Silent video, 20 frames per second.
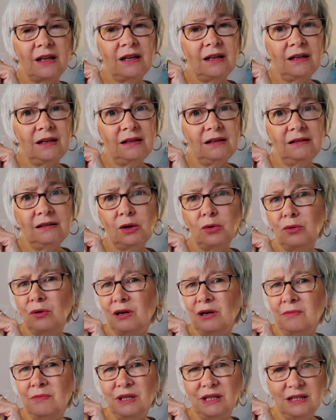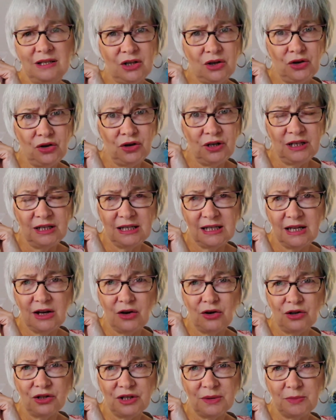a local maternity
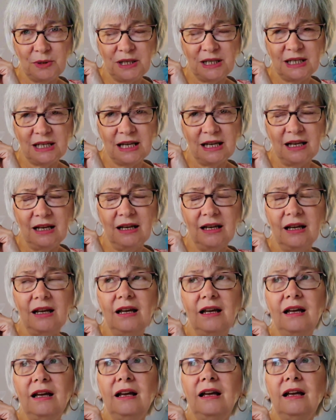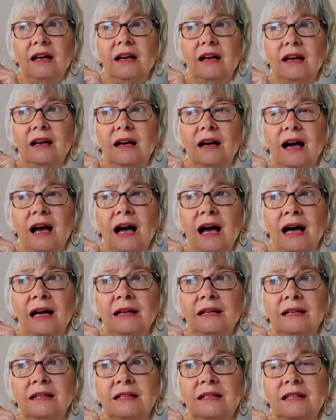hospital.
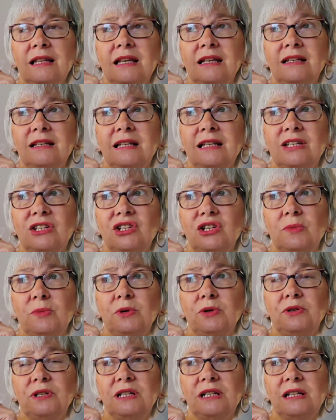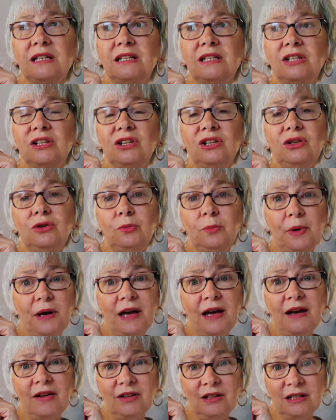And they're distributed to new
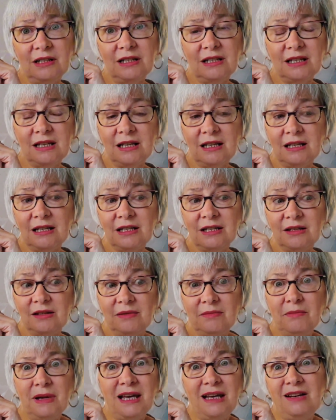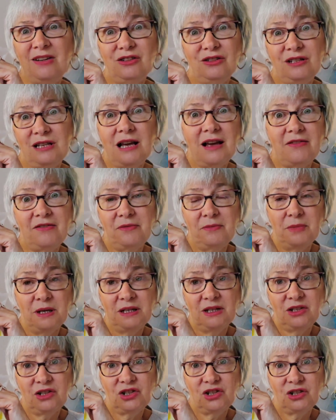parents that may not have
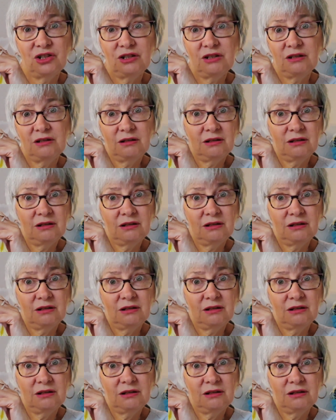much